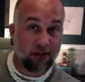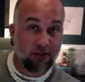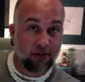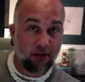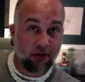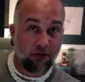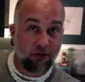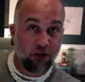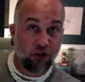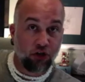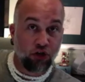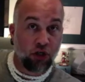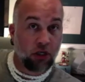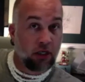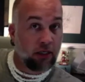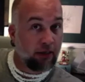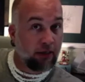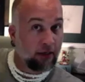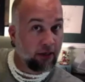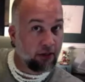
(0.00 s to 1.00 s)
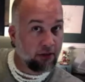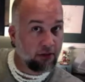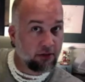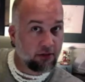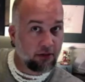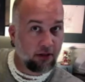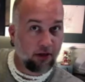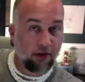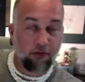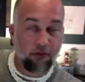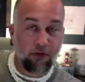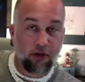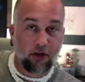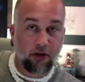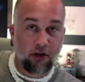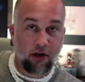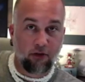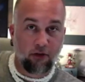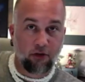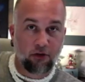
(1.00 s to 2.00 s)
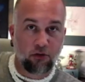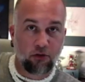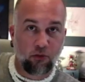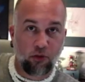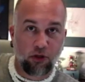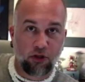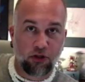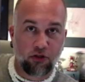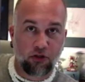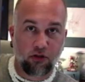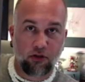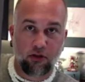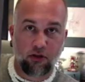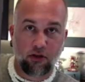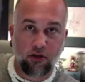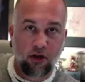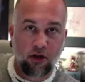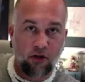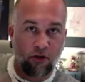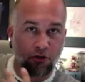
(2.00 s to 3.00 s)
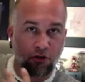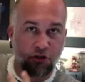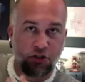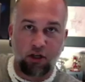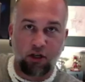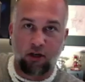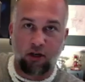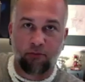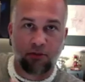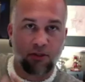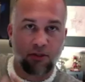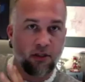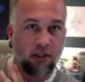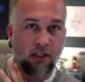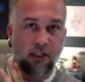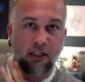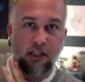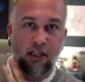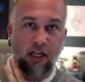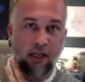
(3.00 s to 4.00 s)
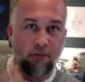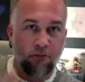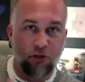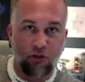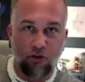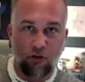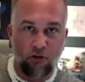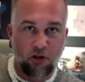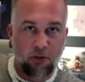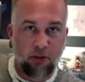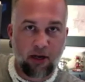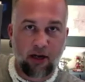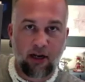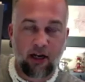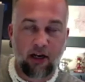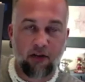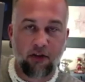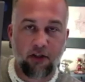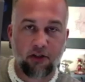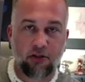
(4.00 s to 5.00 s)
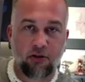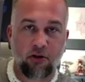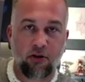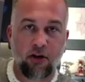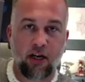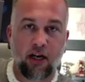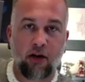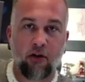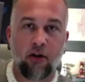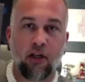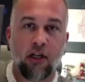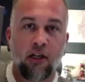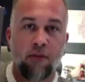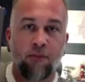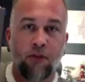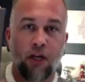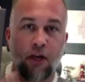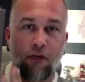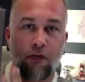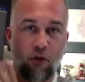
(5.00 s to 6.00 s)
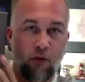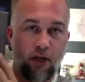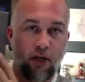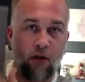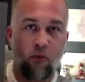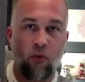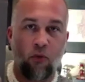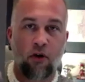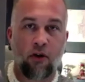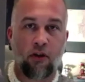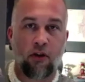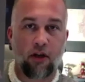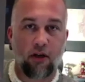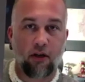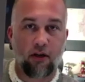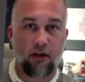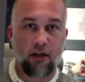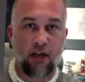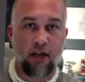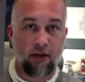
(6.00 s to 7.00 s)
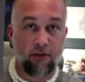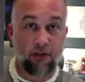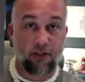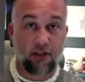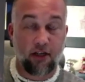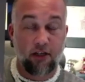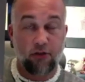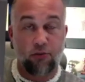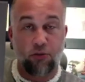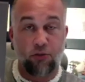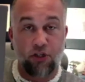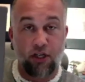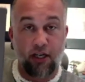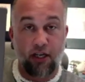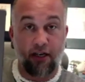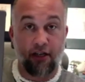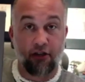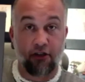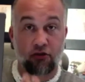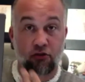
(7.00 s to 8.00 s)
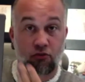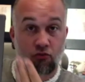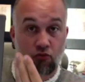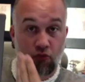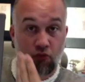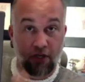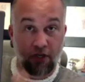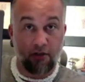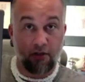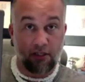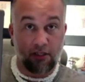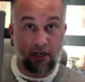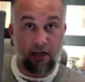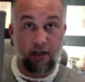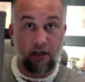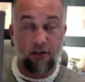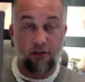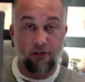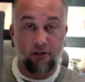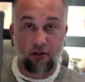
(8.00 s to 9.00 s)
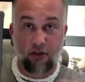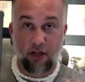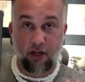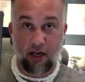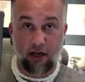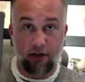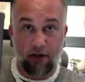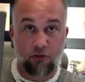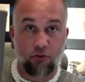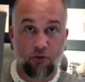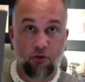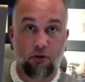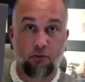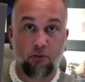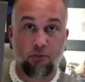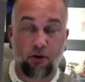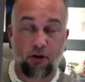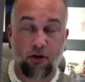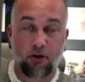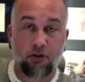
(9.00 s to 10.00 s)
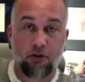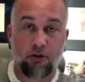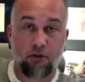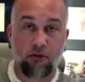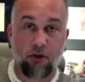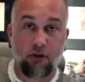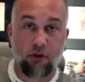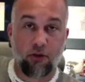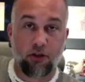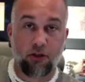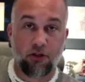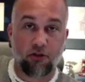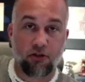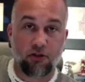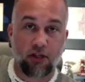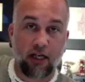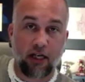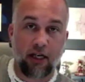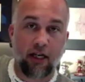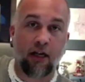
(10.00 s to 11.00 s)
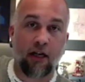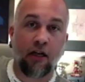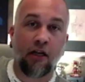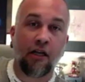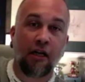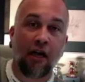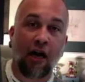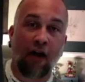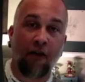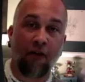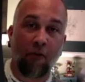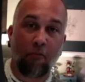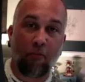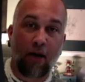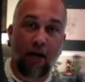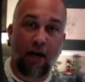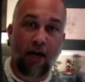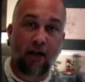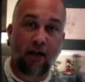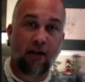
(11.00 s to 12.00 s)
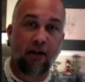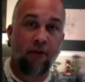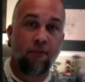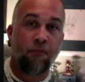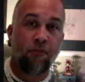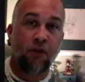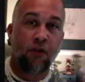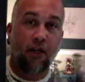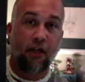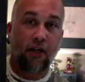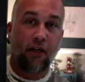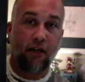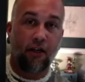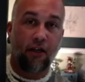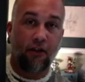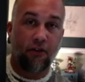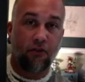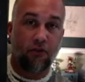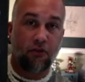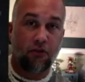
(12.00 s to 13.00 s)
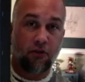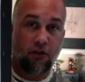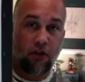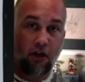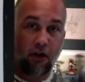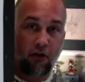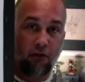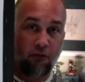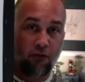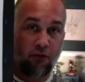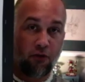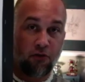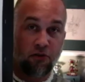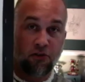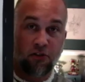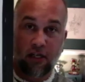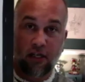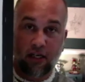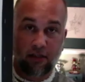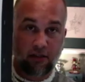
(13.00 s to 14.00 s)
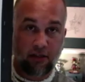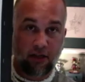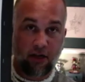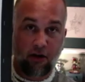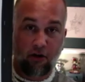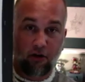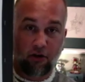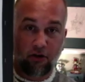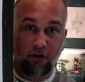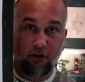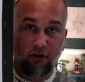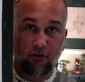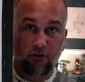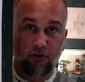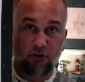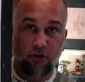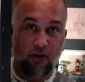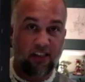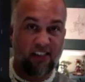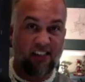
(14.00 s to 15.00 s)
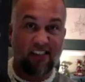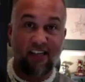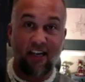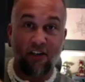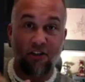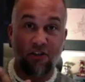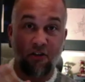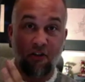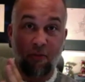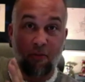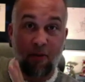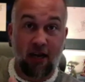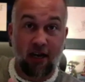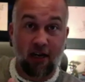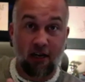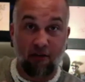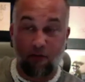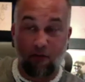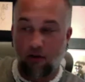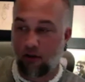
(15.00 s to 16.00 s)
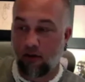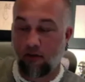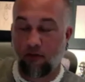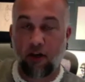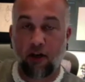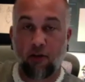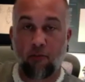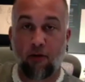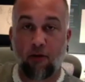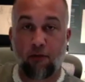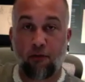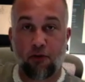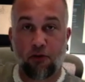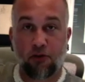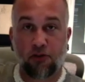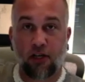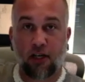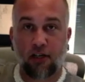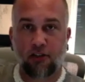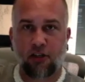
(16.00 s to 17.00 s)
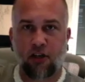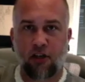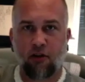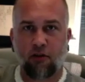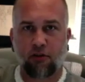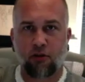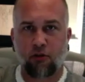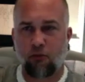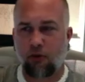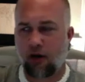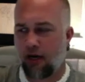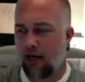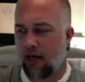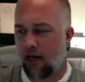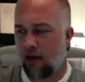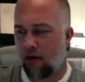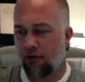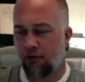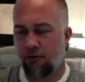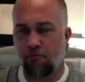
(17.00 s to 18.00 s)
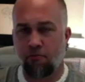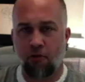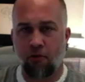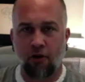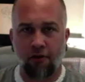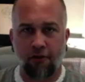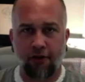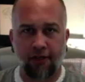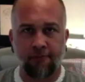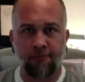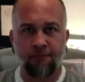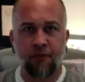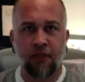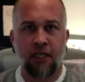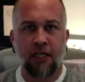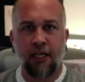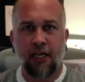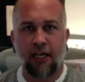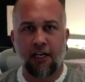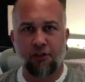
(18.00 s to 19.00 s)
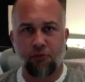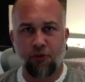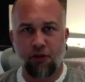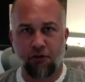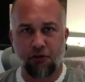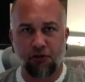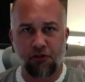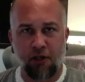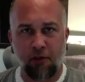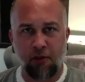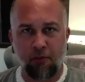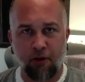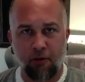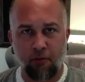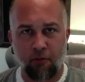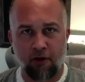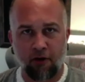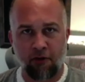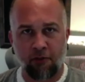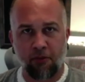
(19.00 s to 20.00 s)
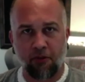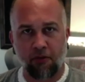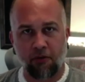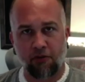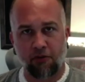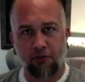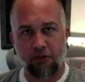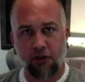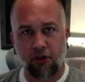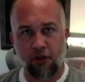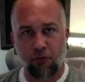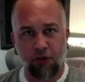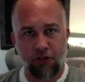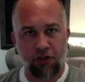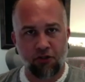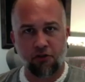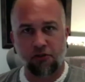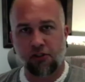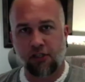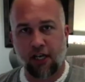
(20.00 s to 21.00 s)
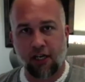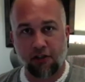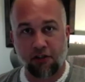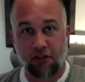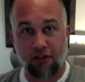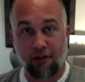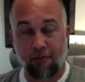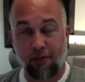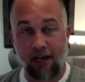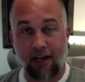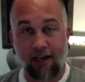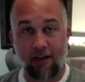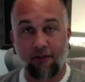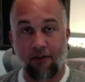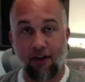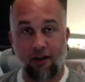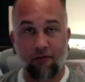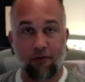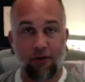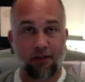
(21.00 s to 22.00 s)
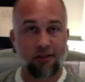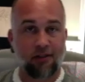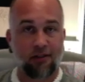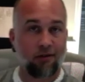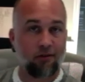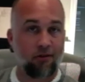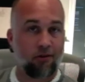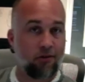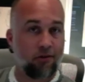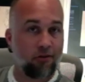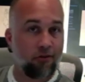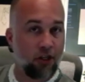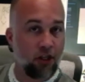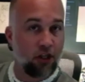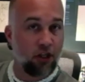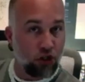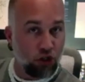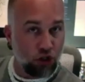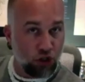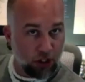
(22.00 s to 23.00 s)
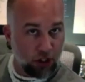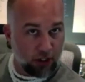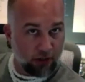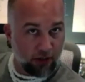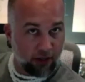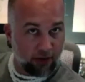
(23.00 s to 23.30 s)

on the giclées of the covers, which the color jumps, I'm stoked about how these turned out. If you get one of the canvas size, which again is real size to the actual production, the originals that I did, on the back is a full-size character. So I sketch on the back of all of them a full-size character. Right now it's Marvin, as we do a Steampunk Marvin, but there's an original sketch on the back of every single giclée